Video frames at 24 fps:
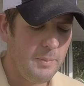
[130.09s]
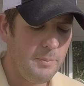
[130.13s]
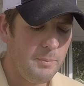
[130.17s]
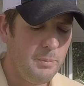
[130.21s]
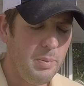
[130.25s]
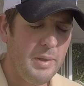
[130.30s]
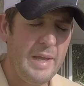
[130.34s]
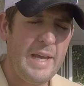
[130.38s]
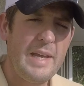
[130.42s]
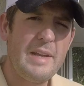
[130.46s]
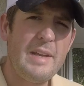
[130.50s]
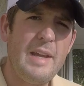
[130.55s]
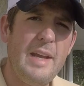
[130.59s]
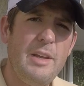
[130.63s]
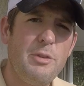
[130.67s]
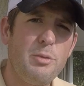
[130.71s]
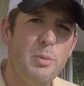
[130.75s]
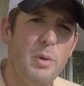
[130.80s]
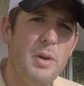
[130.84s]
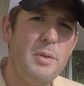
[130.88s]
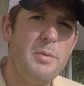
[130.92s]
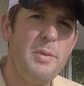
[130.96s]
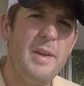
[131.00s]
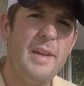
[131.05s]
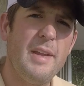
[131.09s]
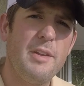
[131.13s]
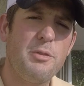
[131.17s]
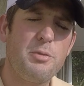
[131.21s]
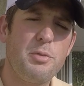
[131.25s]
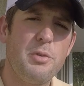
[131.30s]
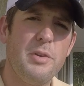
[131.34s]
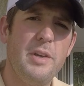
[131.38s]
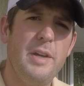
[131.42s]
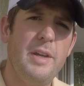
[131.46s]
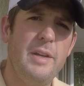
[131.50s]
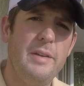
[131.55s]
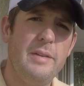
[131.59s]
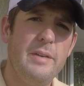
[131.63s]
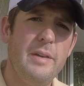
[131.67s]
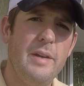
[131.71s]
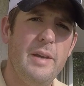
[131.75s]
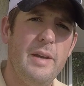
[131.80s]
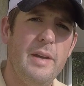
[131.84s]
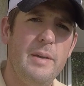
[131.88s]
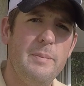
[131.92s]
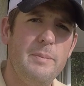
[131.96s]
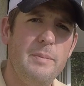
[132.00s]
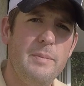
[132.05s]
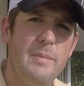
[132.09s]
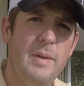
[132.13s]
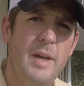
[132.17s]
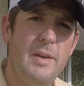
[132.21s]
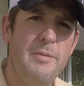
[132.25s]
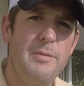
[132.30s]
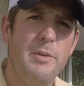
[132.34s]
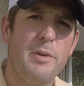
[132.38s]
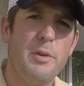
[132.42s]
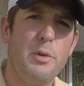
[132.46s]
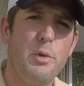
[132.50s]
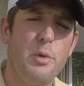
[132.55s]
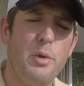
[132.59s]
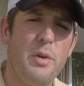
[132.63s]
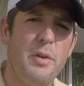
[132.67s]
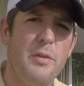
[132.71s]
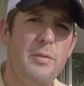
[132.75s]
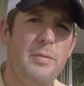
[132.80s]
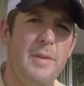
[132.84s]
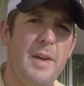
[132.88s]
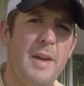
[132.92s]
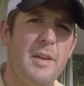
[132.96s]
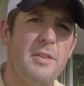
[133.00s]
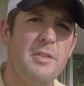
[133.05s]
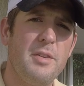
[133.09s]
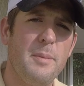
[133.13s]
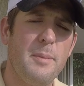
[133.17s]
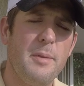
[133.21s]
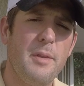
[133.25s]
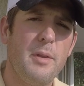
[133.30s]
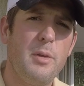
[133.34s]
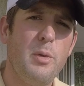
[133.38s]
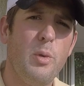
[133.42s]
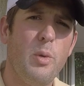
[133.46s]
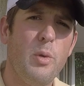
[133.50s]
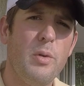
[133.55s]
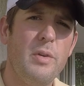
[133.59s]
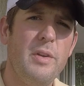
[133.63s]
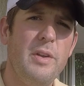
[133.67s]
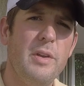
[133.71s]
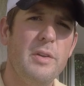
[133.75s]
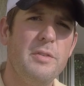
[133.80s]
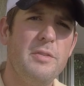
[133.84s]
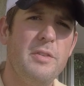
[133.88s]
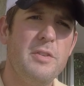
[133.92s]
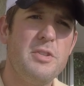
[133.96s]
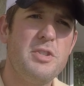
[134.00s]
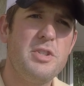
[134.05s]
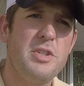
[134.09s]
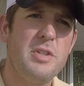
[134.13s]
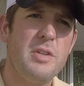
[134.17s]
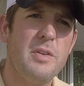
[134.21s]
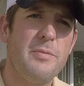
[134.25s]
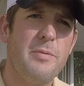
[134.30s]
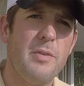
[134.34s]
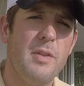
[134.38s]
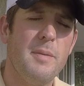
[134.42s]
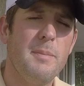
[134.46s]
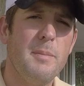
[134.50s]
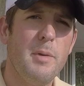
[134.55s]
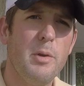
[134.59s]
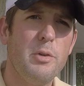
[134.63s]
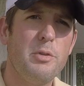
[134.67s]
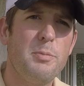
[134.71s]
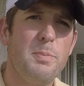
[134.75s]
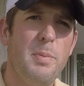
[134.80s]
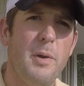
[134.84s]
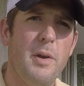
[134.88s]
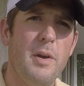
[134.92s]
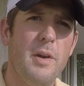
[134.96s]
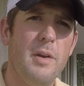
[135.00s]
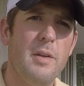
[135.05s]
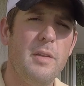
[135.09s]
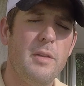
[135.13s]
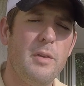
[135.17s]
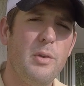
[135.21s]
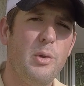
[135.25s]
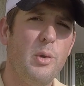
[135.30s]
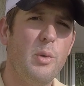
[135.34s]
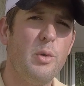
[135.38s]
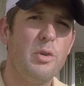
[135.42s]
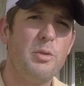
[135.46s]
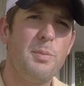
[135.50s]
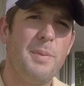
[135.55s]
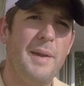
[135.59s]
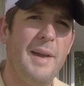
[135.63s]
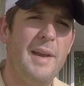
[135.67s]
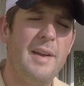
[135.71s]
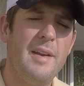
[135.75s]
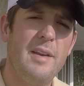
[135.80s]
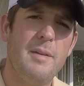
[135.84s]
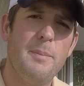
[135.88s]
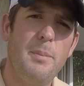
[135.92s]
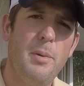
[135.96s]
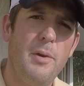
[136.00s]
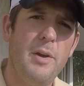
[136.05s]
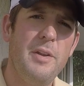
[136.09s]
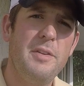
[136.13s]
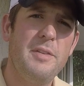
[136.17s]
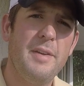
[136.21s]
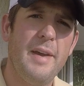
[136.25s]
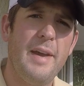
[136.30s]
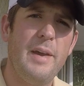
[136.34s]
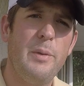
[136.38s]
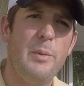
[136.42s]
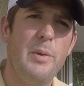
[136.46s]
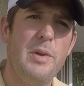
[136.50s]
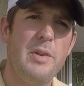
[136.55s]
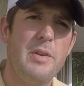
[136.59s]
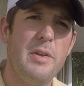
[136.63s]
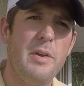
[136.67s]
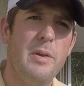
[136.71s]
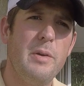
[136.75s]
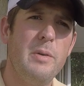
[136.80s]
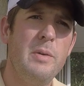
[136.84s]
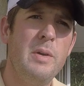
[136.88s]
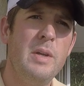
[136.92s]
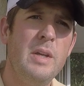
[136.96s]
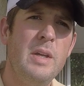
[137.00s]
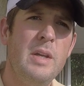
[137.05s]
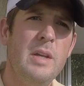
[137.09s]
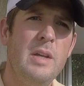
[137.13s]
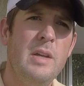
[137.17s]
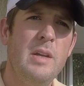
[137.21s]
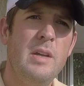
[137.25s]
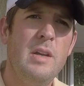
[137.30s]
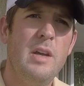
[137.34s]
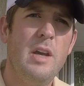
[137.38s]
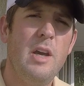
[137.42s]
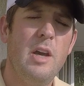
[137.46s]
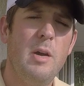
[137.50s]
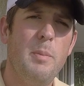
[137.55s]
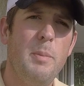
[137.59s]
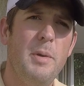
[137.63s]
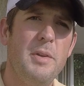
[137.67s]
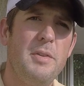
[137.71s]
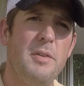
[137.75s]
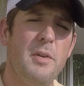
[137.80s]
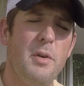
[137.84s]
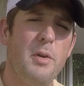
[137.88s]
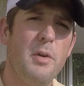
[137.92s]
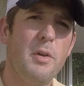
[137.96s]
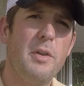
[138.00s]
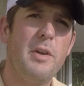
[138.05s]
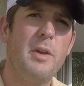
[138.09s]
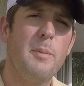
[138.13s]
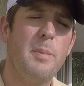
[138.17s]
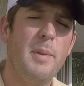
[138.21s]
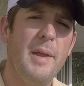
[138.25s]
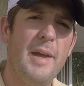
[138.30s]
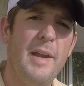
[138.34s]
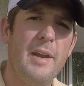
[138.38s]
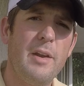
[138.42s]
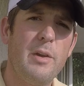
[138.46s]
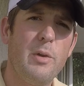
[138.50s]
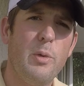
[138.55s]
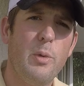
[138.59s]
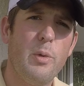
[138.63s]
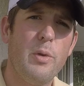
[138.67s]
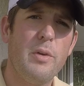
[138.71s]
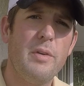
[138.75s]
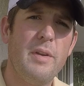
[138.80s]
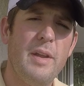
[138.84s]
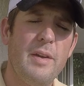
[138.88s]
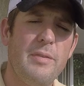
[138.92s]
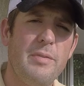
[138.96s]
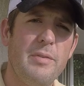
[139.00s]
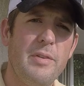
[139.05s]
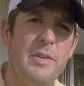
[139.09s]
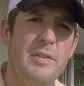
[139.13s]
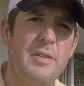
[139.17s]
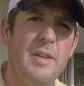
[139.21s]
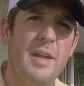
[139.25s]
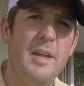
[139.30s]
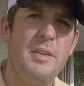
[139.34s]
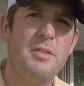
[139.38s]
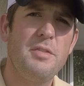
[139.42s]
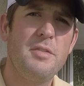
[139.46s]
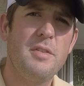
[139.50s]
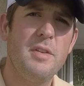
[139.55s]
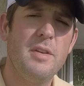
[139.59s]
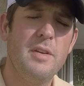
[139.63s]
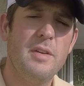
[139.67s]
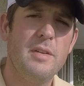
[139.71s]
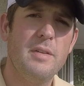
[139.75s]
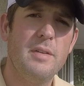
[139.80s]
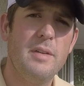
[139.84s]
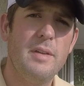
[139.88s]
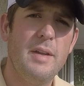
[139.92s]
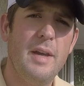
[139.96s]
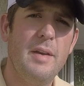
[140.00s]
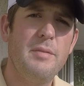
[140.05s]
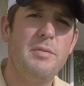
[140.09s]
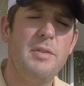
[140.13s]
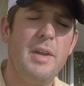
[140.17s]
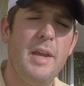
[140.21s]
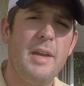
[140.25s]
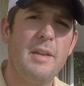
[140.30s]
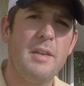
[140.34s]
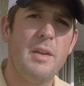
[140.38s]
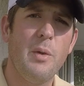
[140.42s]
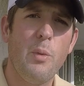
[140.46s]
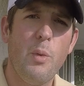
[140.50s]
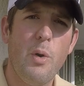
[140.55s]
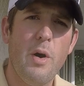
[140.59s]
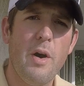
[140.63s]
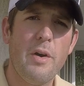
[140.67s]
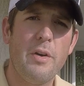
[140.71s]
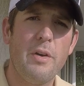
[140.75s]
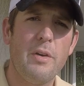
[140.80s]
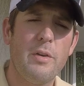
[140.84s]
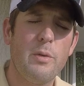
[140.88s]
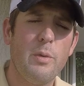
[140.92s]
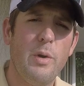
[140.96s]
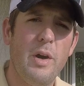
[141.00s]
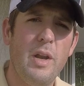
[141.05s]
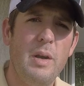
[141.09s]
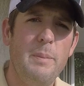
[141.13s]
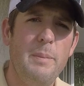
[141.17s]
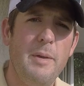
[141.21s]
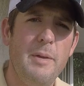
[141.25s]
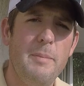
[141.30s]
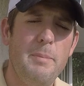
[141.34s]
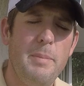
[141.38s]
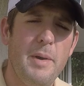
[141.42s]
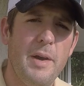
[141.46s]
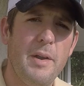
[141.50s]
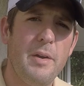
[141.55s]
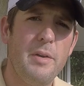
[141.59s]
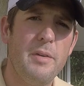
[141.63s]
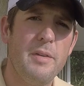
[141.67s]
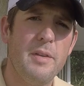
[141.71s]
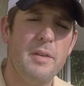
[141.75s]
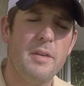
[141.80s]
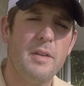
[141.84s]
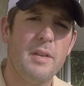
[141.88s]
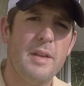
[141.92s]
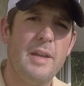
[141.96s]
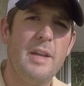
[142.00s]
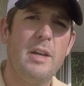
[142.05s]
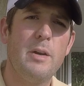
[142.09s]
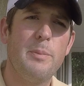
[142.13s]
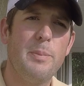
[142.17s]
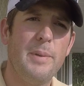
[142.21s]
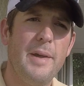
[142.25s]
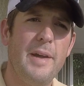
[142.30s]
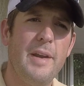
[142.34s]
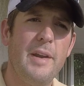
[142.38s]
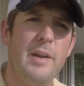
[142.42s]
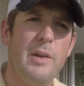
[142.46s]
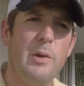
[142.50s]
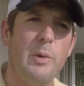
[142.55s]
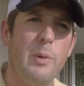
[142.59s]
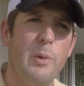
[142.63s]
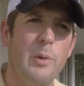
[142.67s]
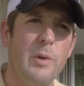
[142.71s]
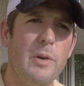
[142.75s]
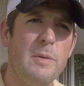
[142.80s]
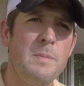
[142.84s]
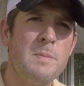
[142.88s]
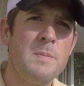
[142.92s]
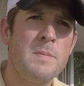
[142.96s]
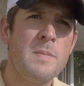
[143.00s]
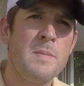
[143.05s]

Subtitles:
Plant date's one thing that's really, I feel, going to affect some of the corn yields this year. For the most part, the corn was planted in a pretty tight window. But the earlier planted corn definitely tends to have taken the water quite a bit better than the later planted corn.